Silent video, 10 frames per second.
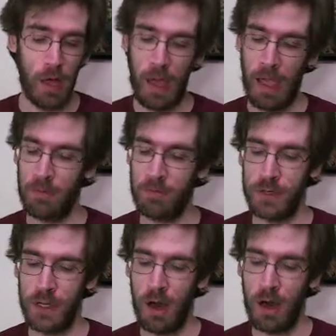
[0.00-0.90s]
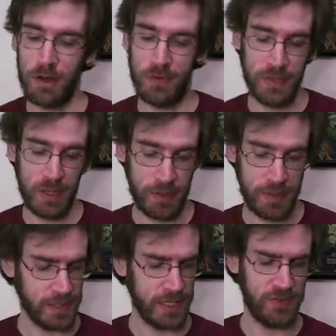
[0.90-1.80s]
every Odyssey, I
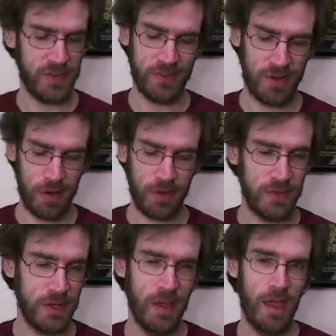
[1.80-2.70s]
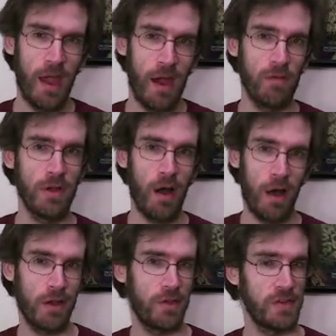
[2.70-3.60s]
think that says Odyssey, every
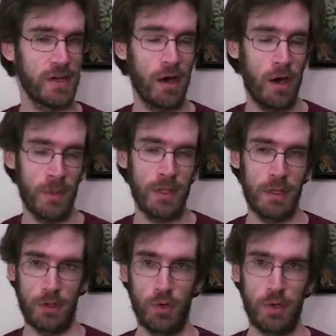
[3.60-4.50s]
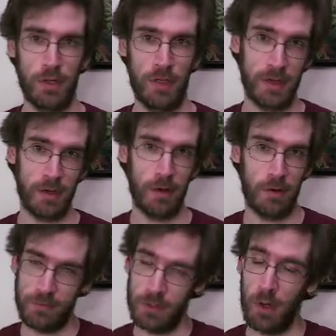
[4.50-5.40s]
Odyssey common that you could think
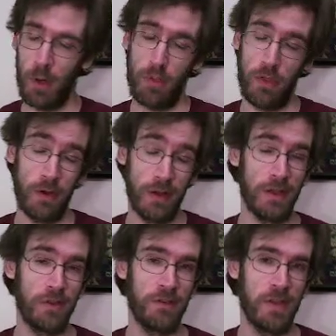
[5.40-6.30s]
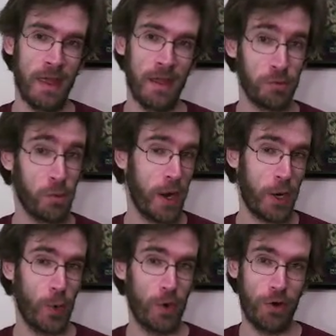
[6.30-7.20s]
of, there is a square
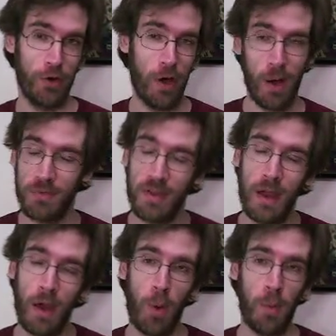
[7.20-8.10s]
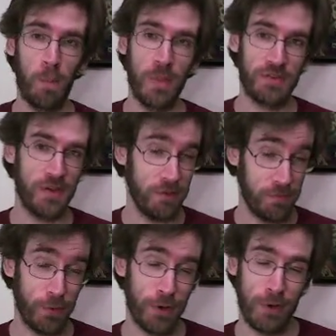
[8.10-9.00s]
cornered upside down miscut
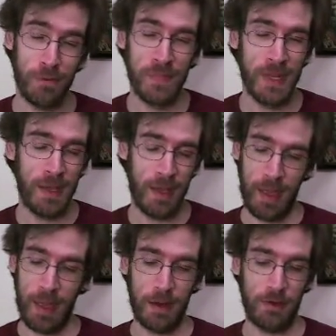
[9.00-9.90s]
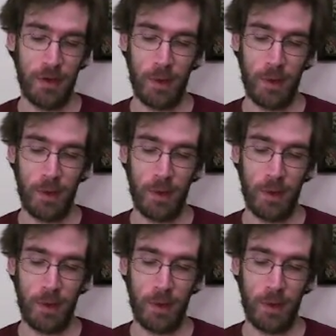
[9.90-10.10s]
foil. And